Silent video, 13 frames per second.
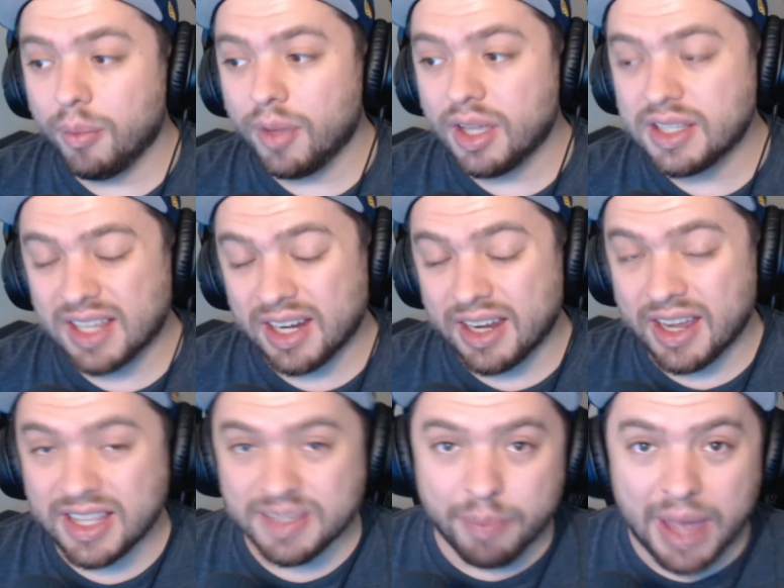It's got a
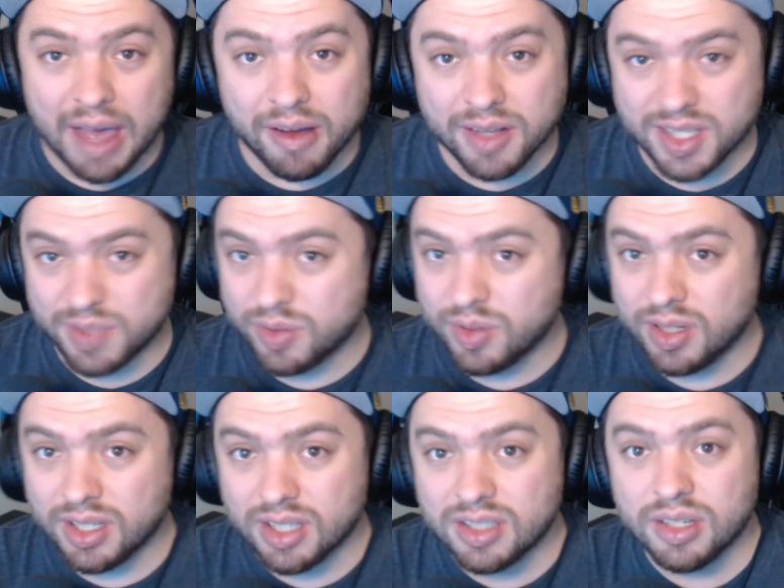nice balance
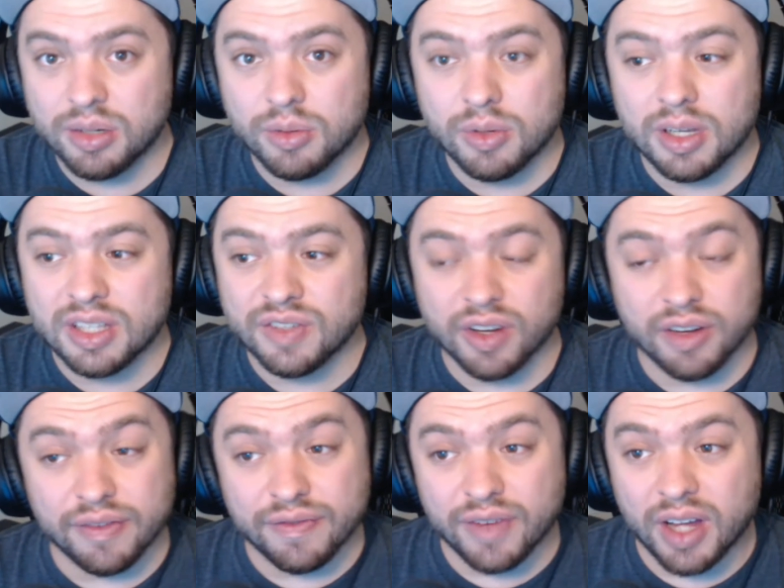between the two. It's very
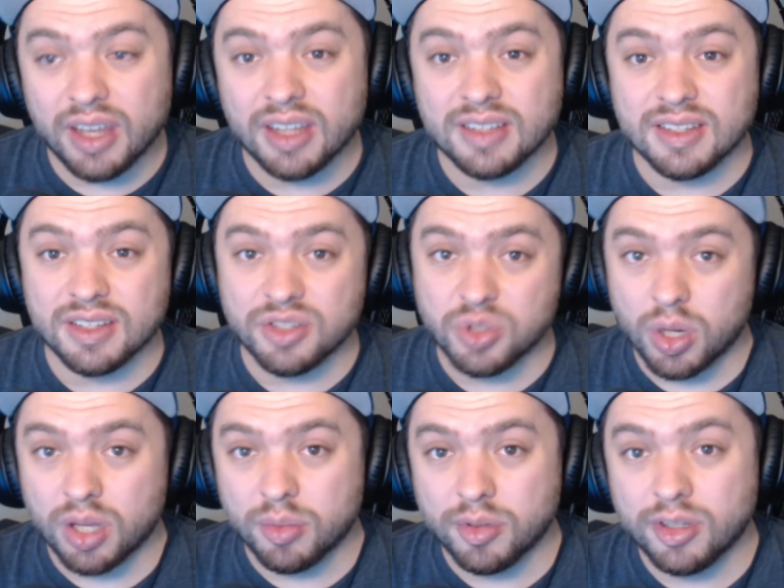fun. It's
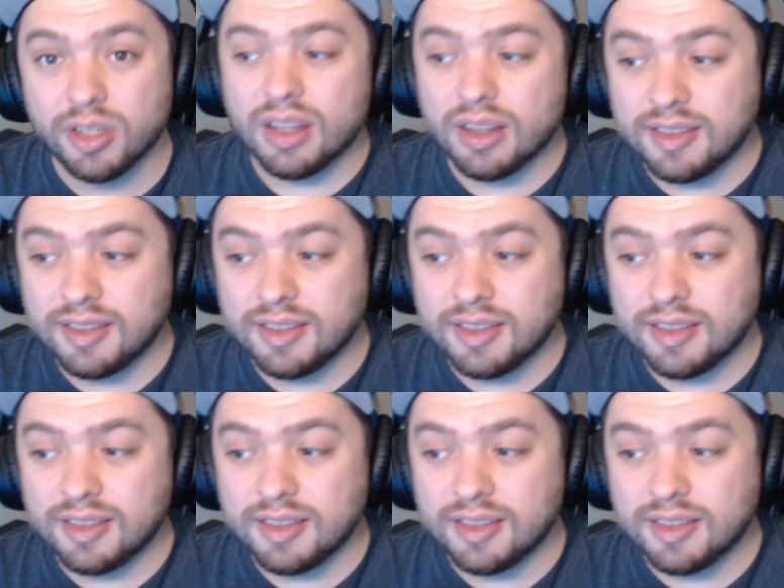enjoyable.